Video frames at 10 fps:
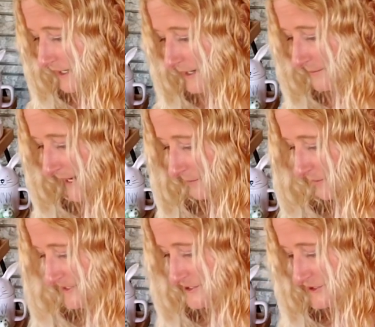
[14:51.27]
I
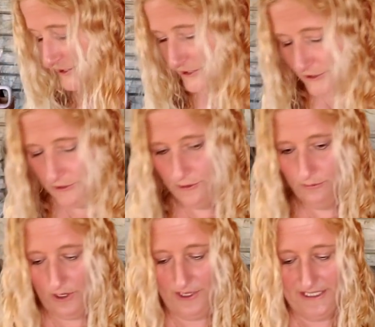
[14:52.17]
went
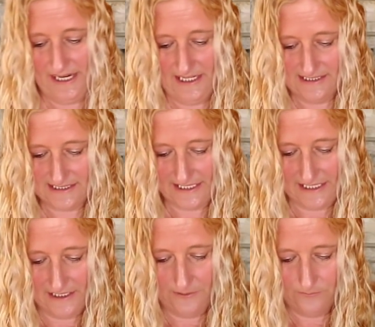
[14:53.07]
on
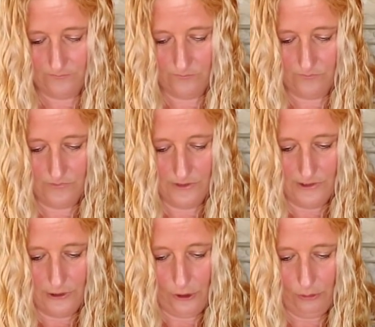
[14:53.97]
Etsy,
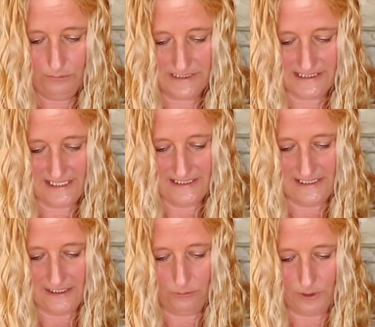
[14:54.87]
Homestead
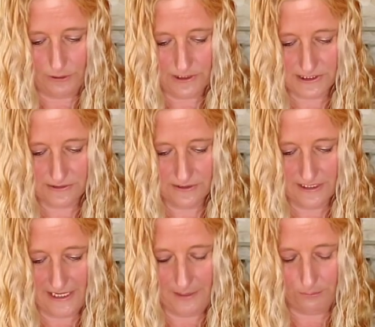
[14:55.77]
Needleworks,
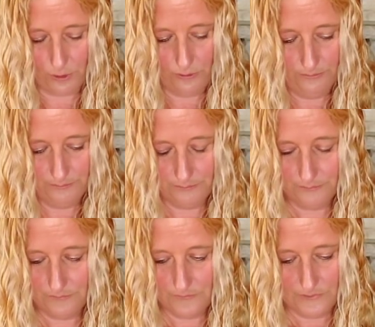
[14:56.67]
April.
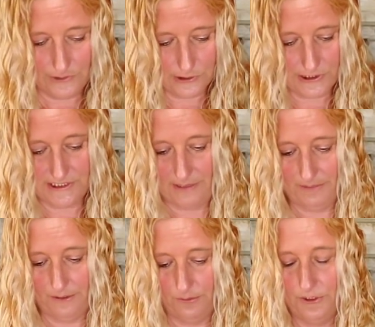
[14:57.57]
She
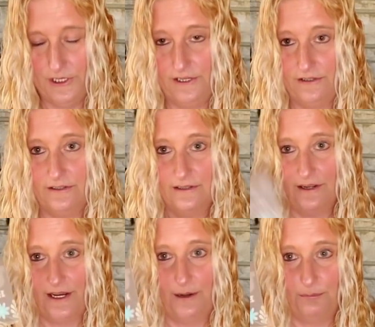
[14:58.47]
sent me a really
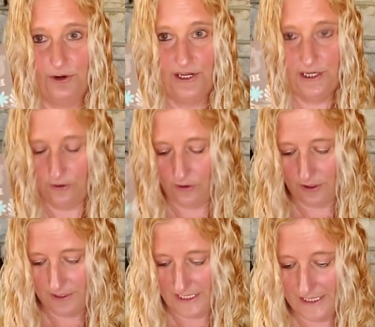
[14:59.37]
pretty card.